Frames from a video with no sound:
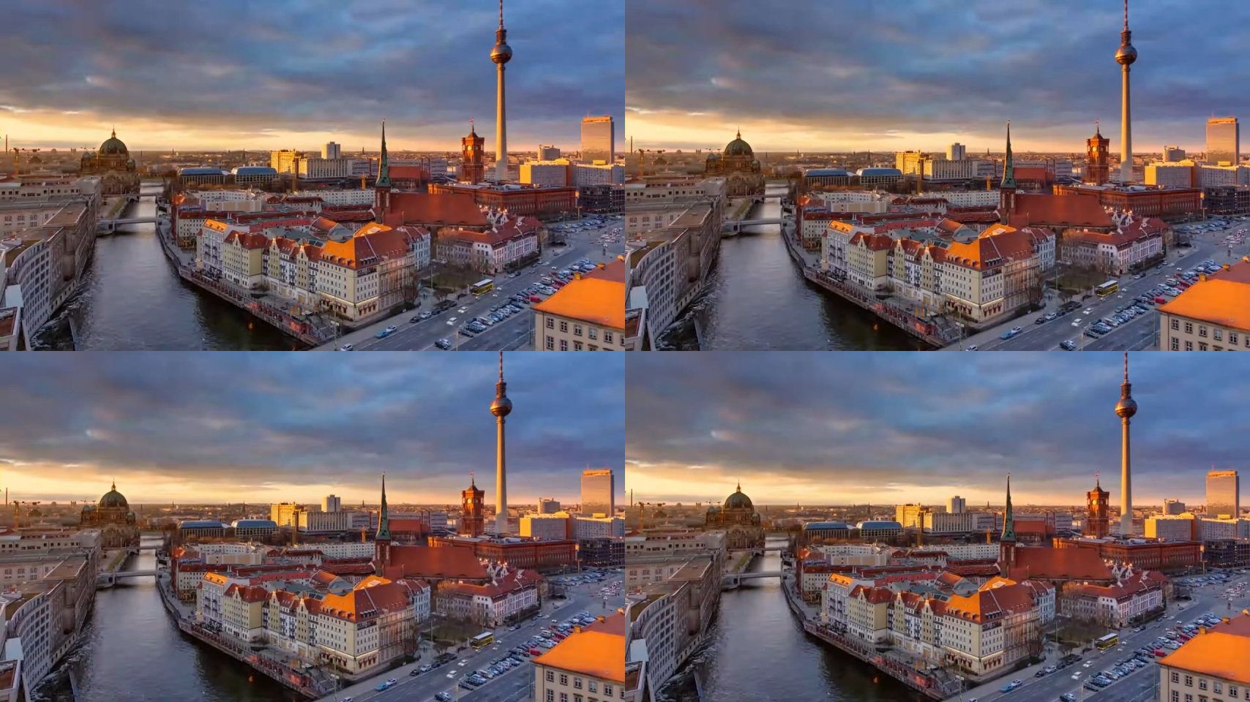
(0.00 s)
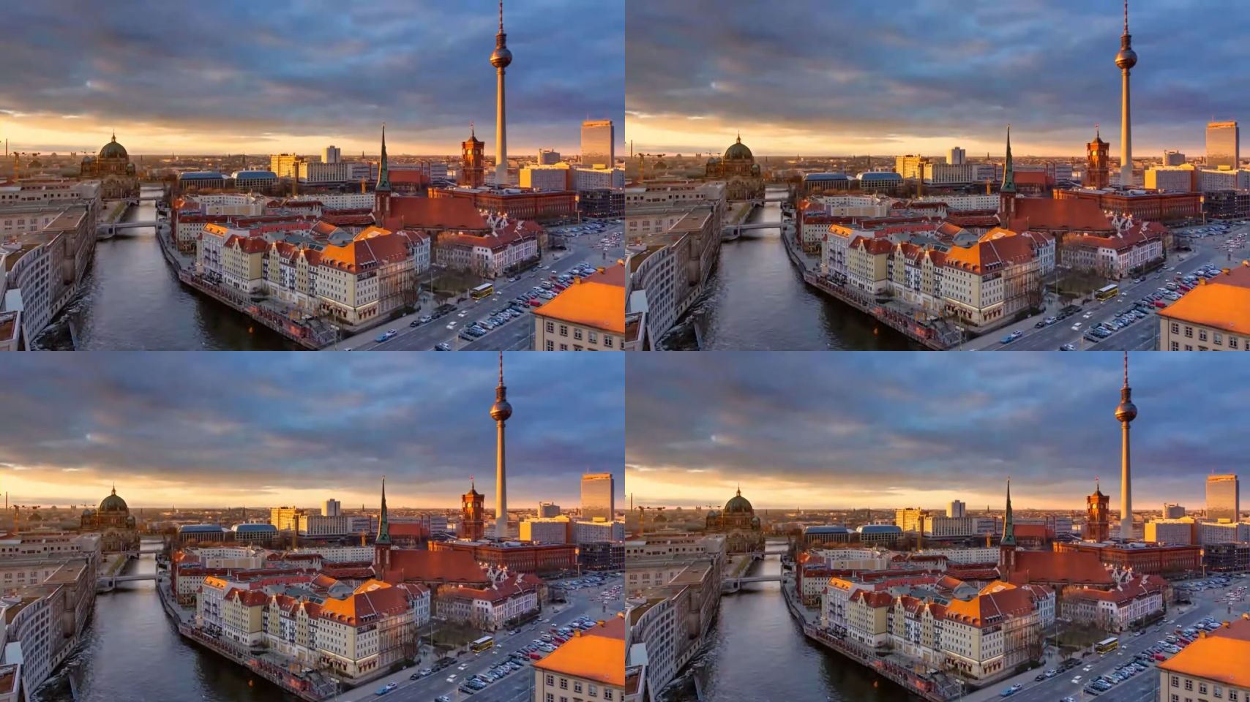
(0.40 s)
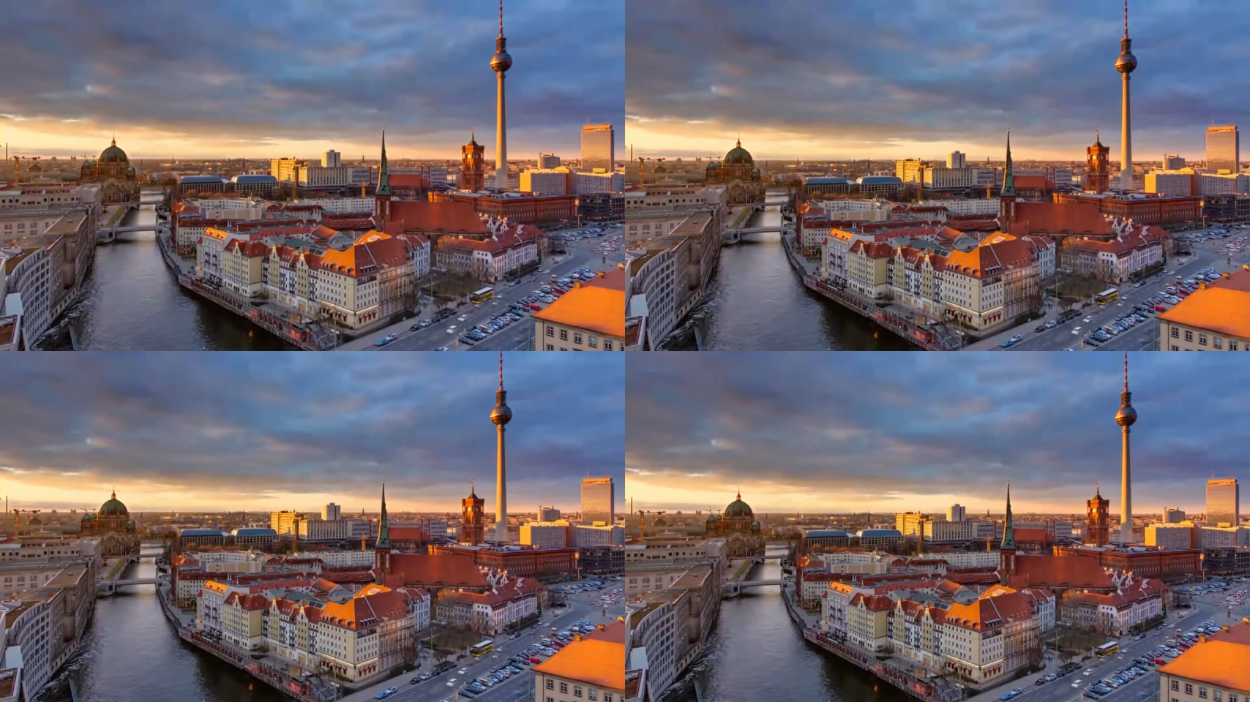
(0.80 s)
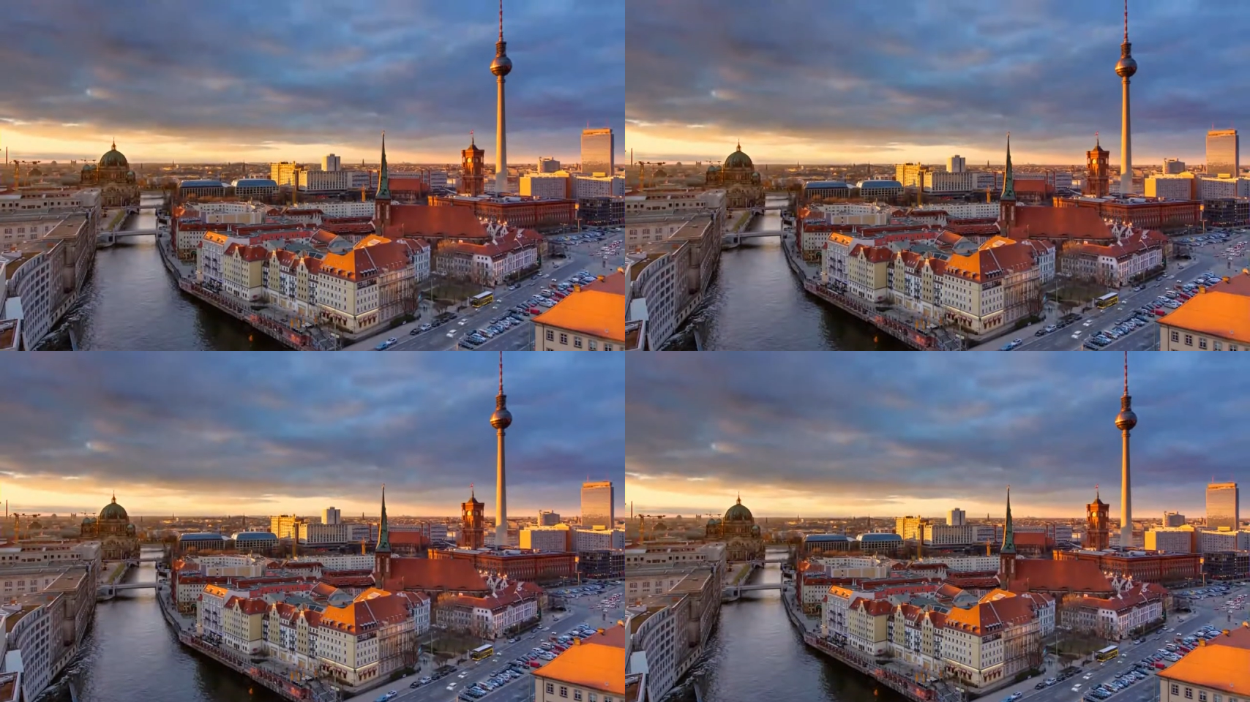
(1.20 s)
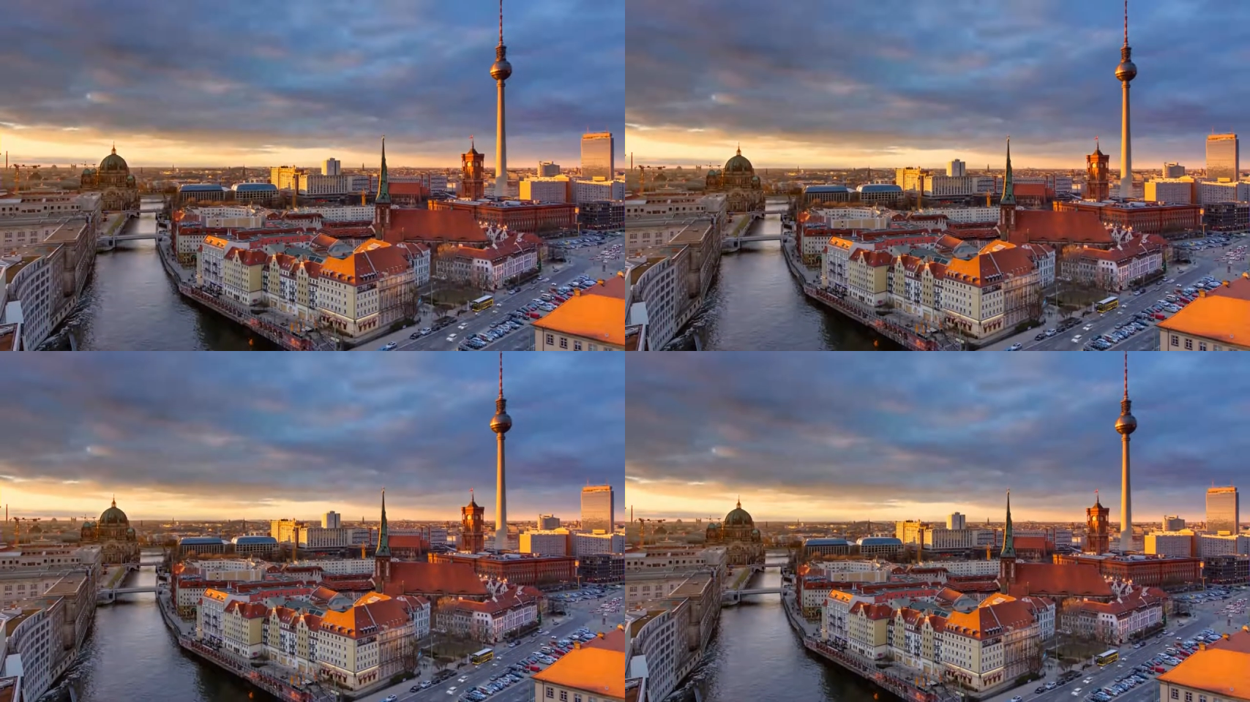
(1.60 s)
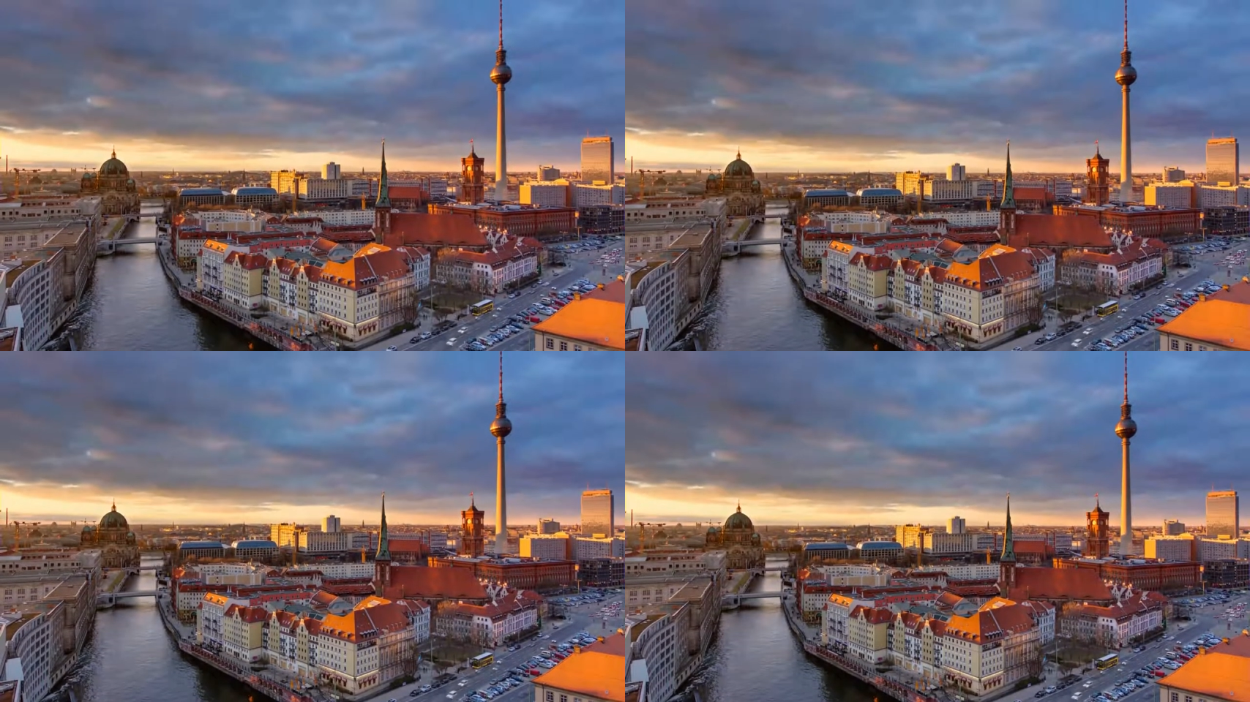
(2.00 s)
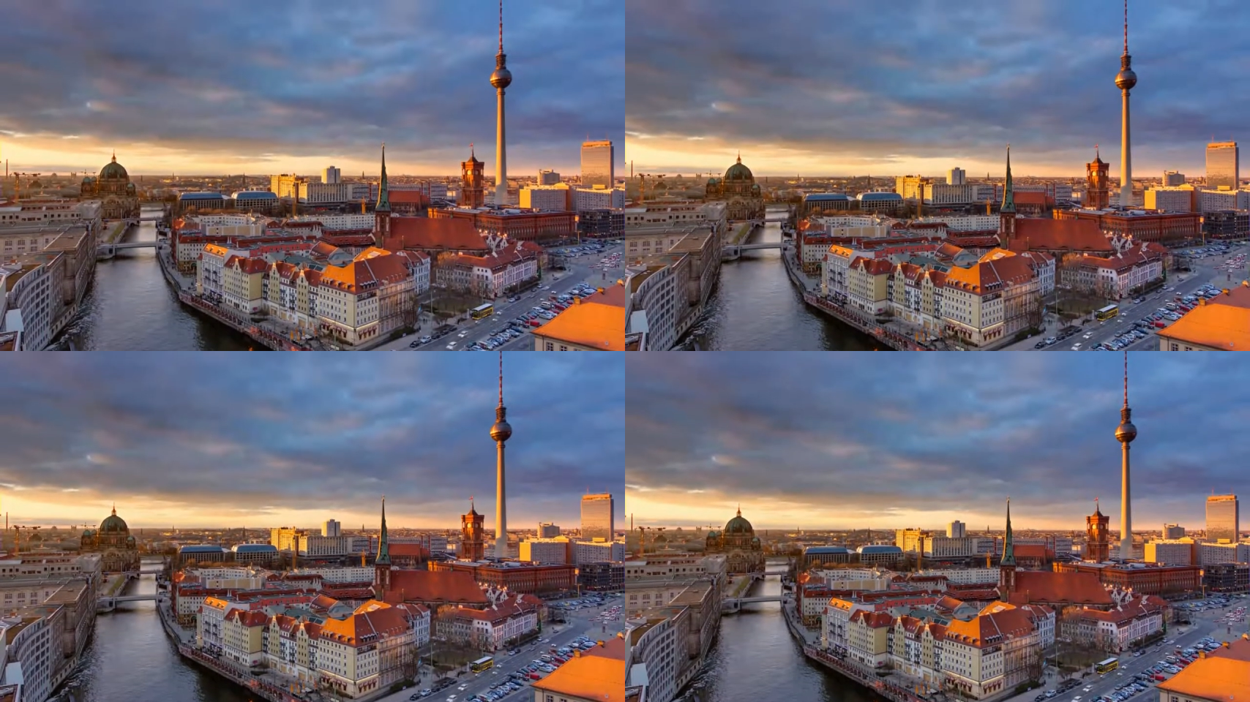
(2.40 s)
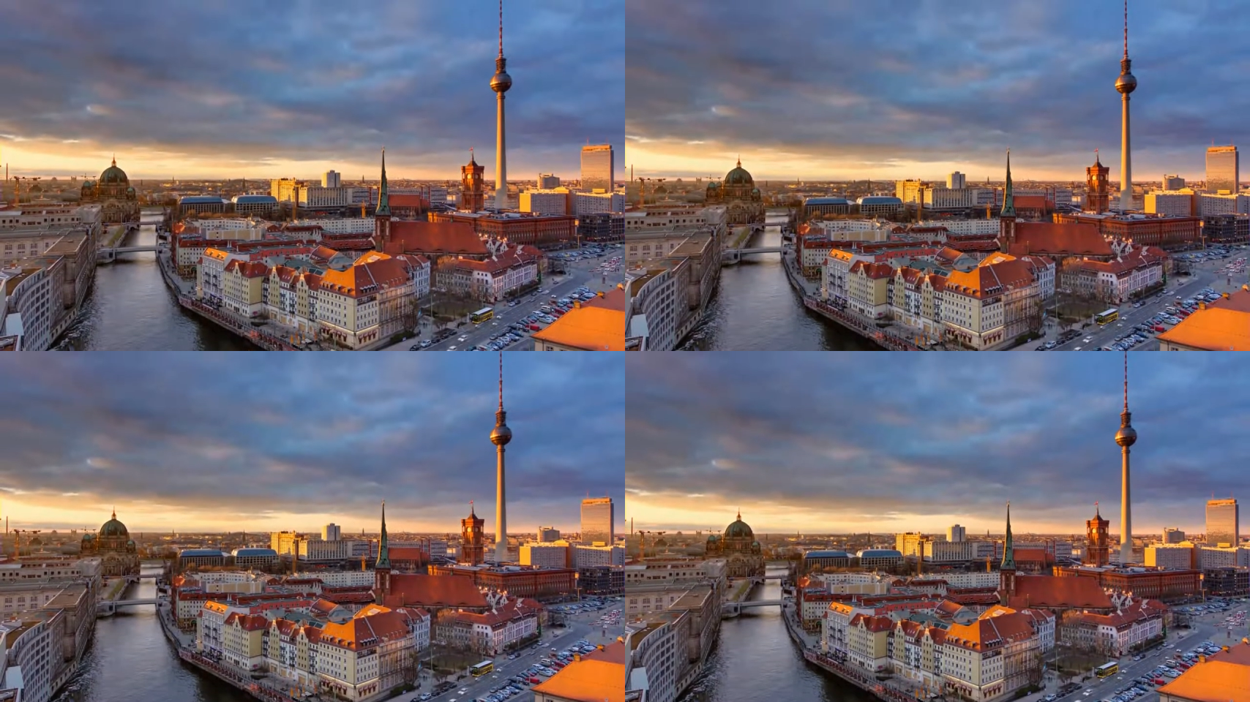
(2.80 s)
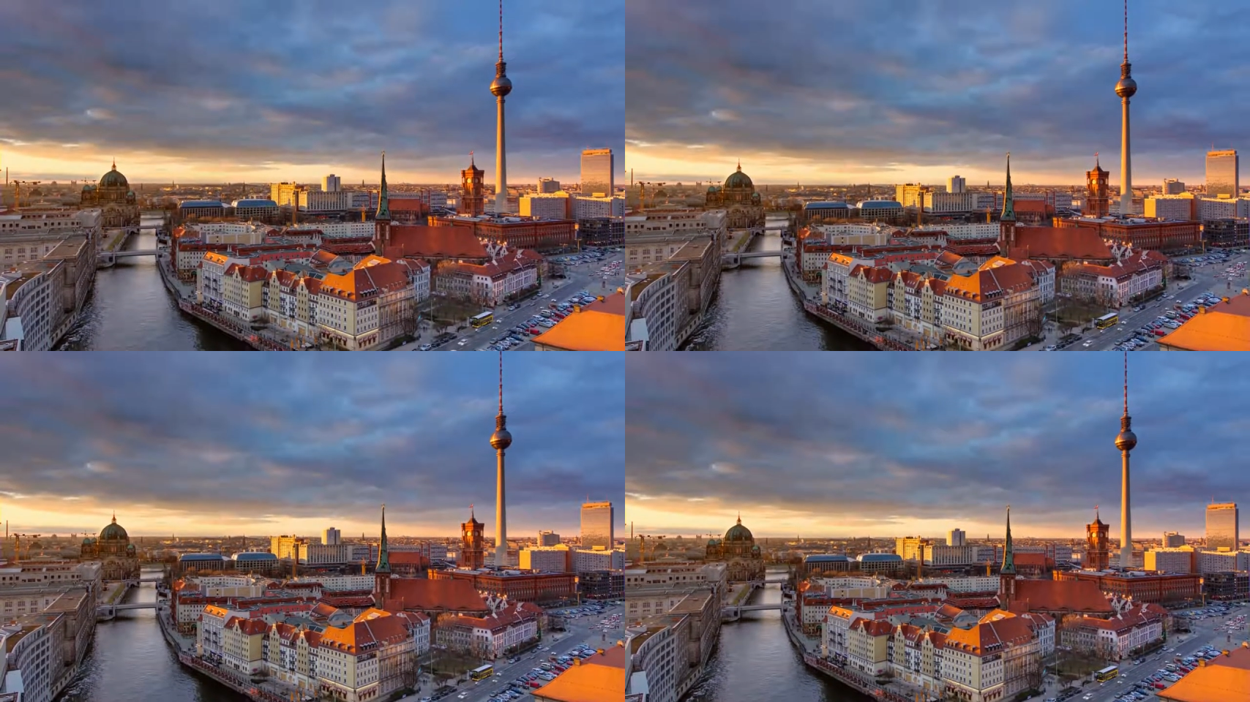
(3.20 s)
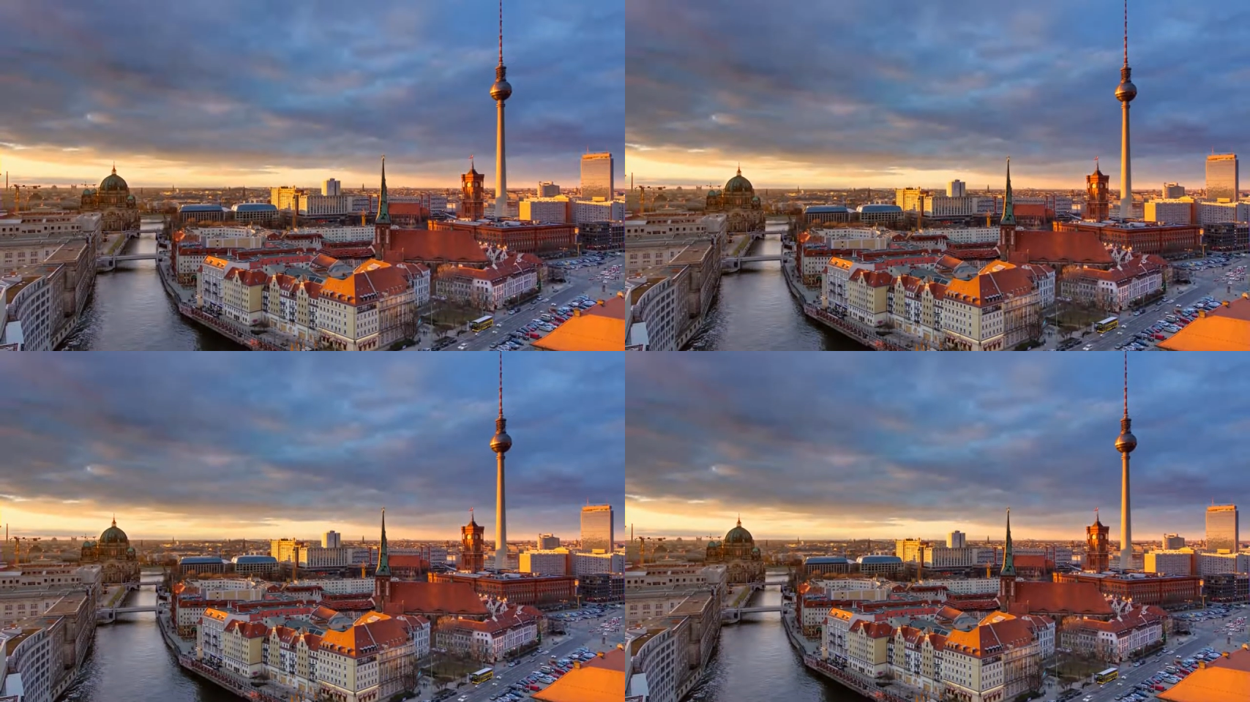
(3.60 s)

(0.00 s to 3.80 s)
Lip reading: No face is visible, so there are no lips to read.